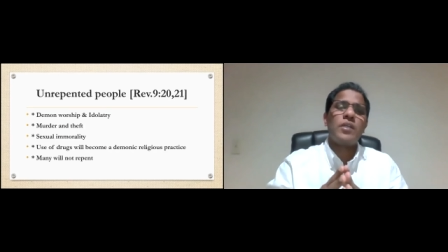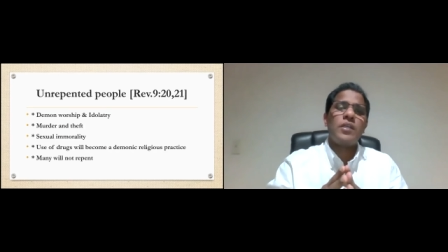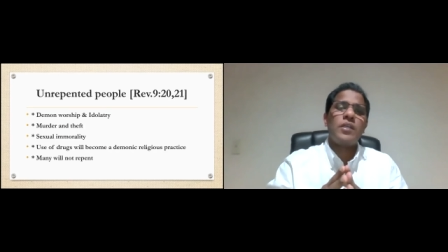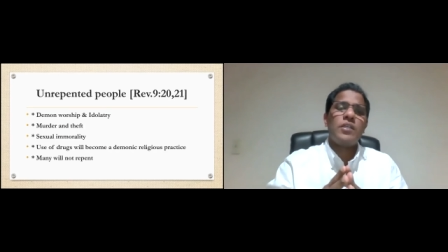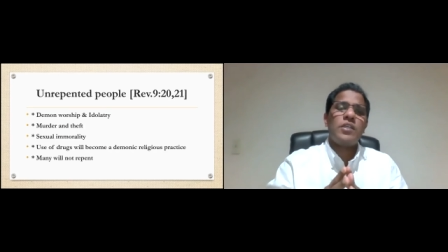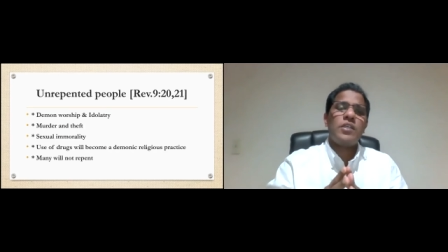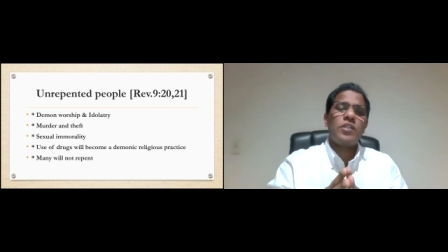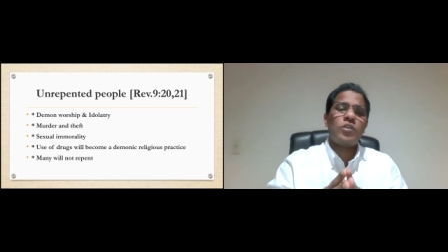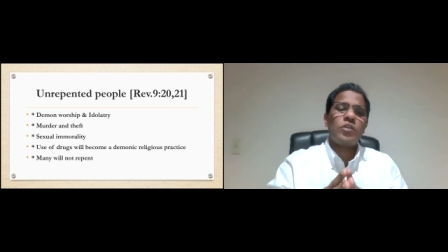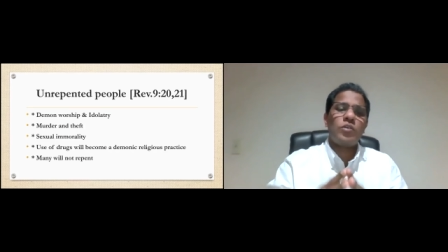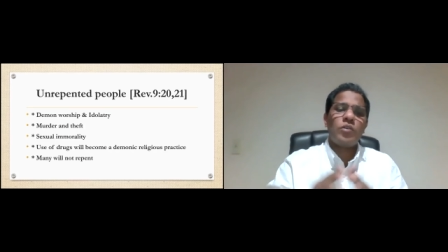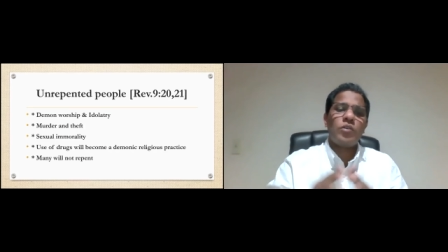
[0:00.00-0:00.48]

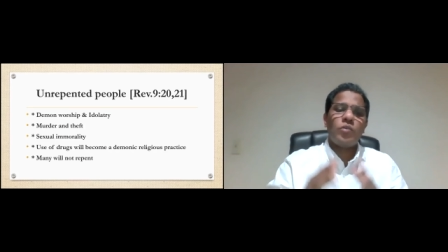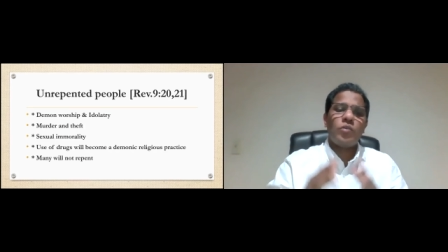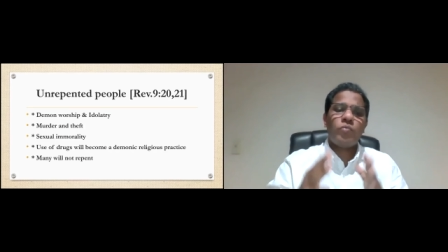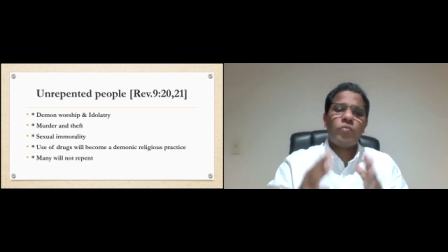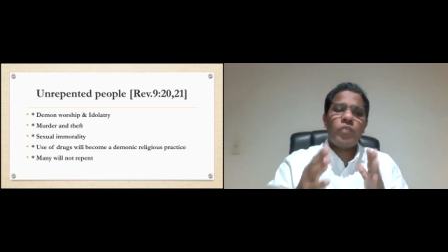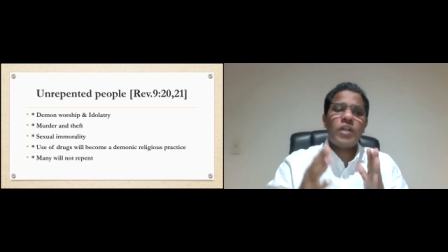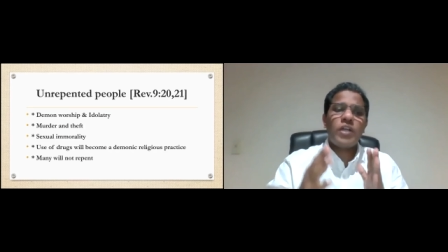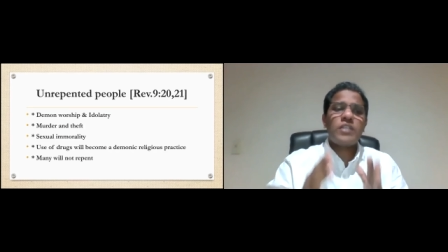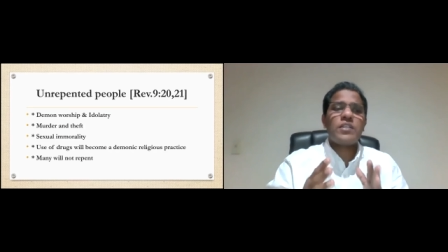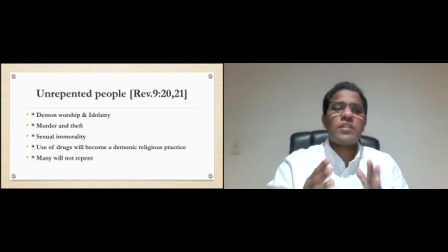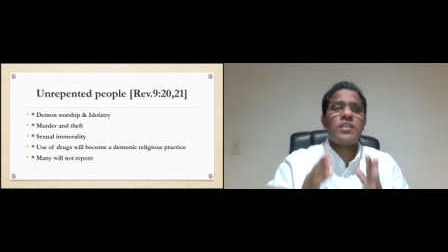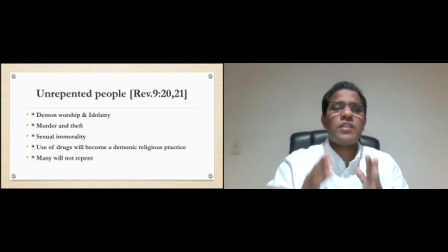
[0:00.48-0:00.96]
you know,
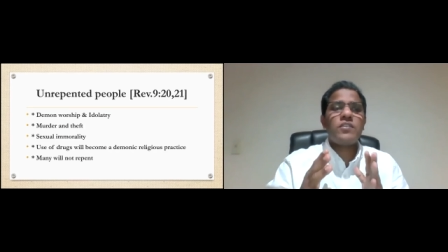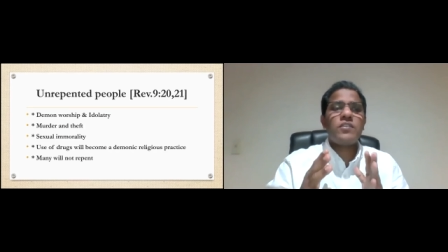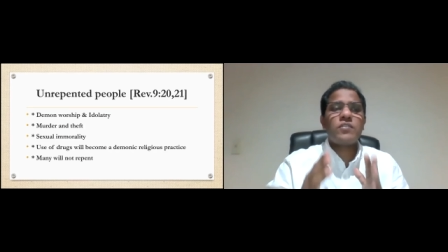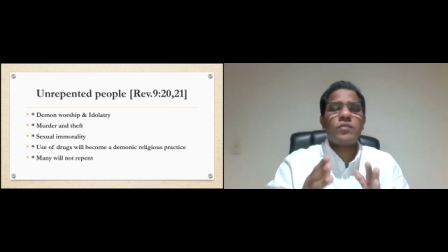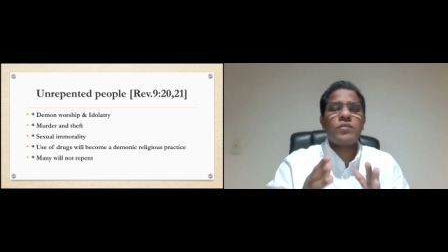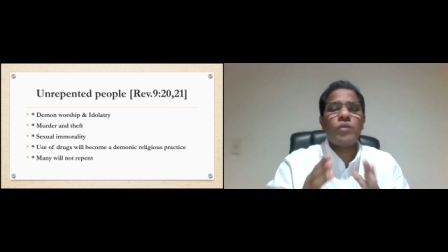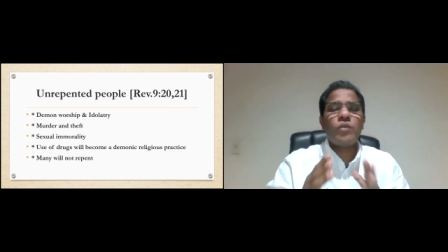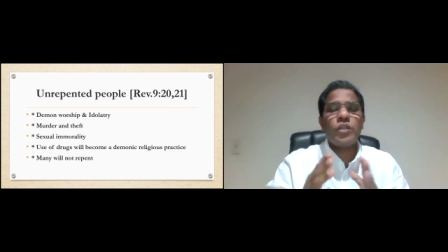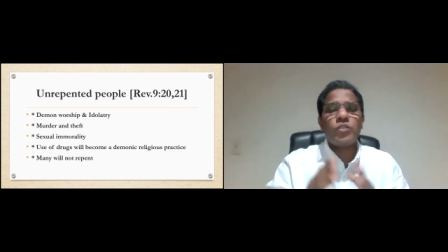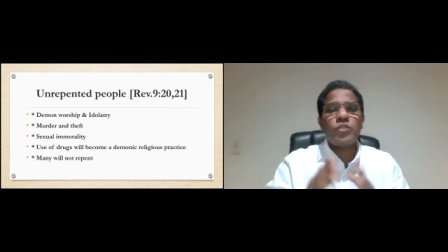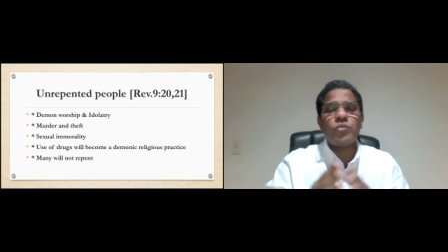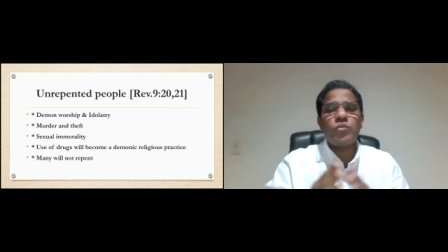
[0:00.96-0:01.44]
what is
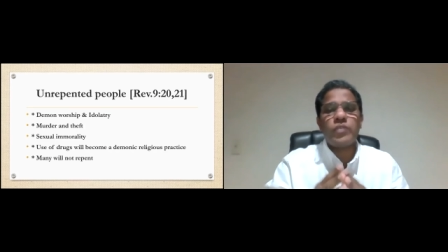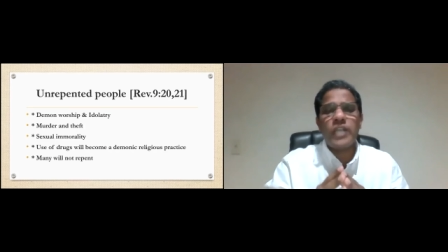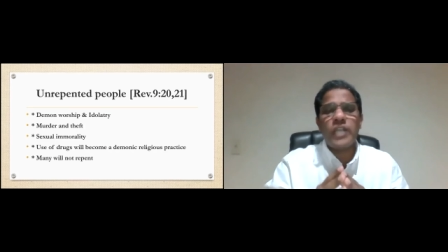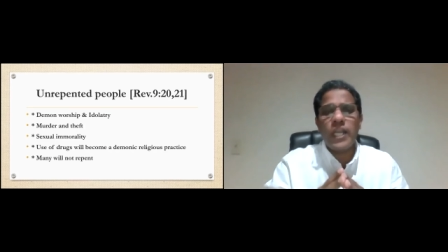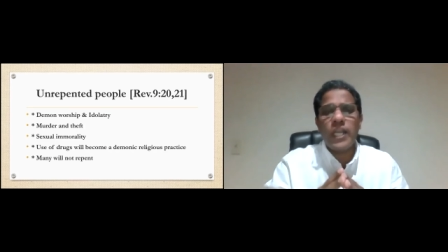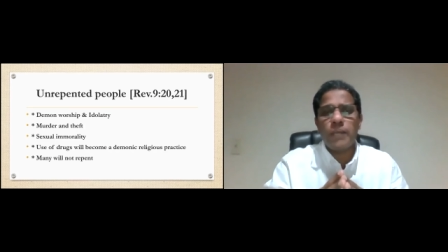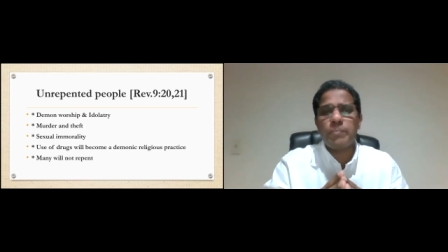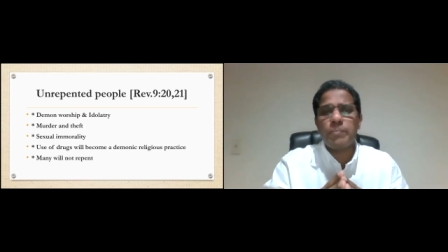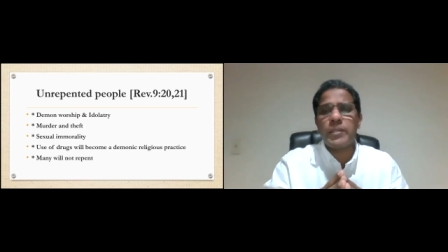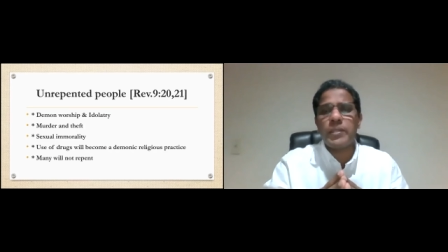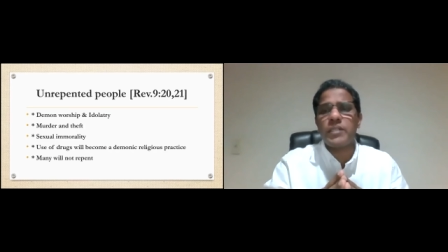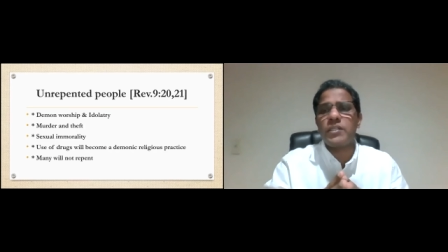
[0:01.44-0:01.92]
going to
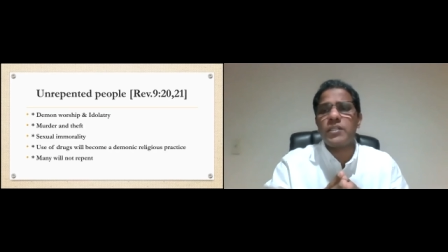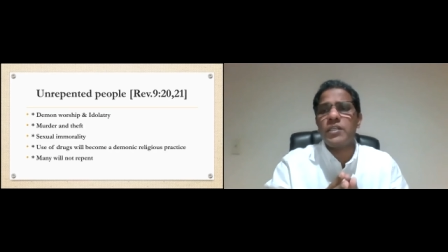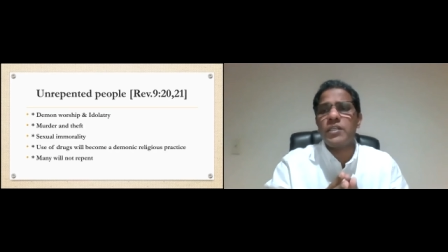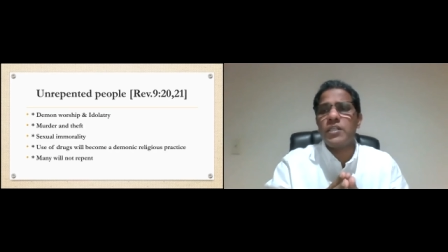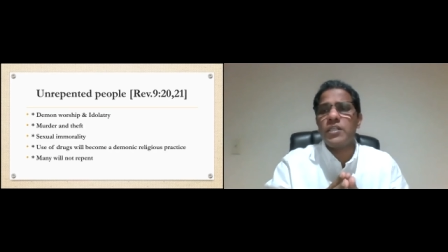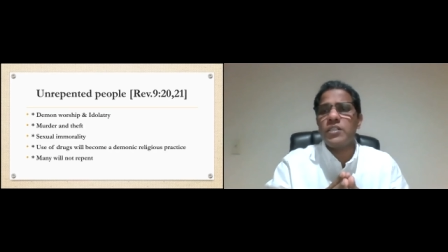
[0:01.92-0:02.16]
happen